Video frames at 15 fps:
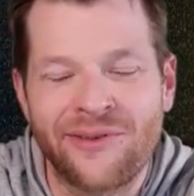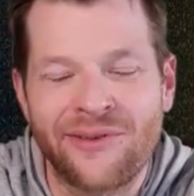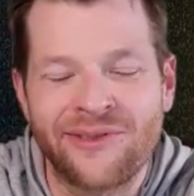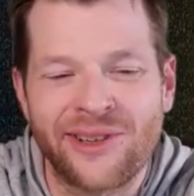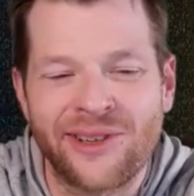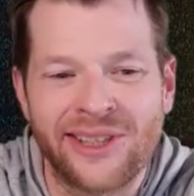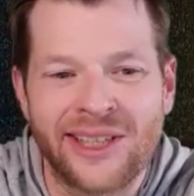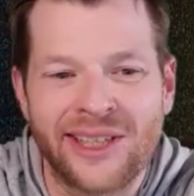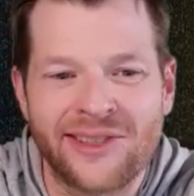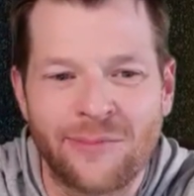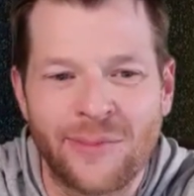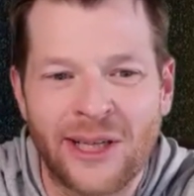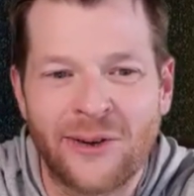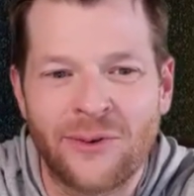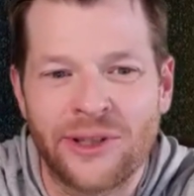We've started to get
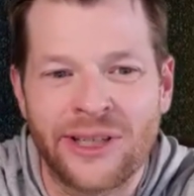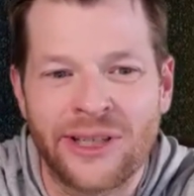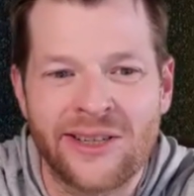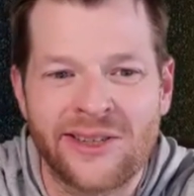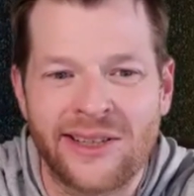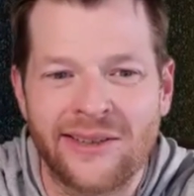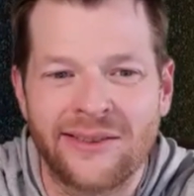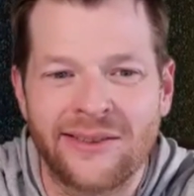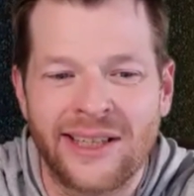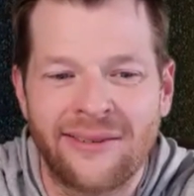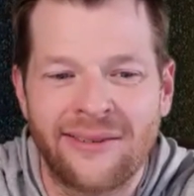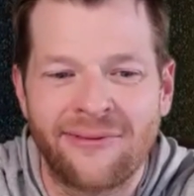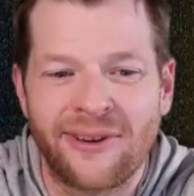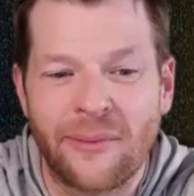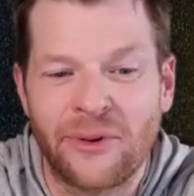some inquiries in
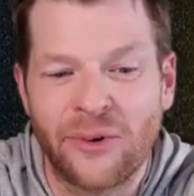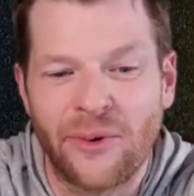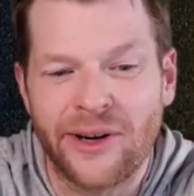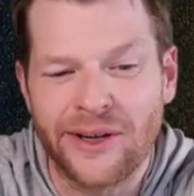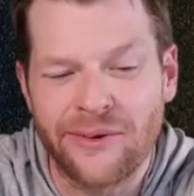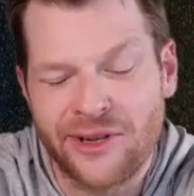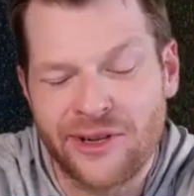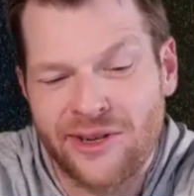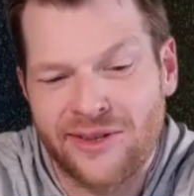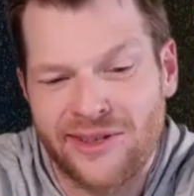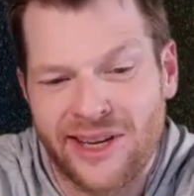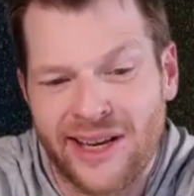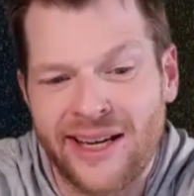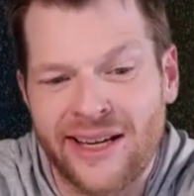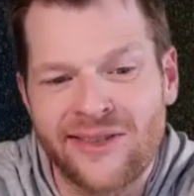February, which
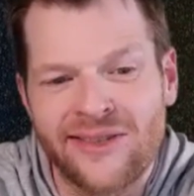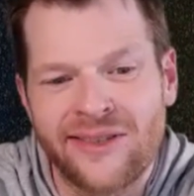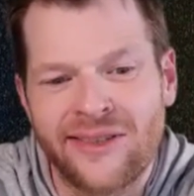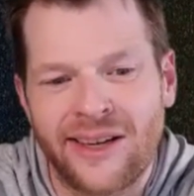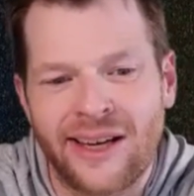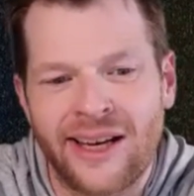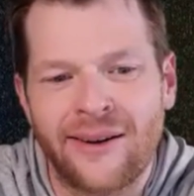is nice.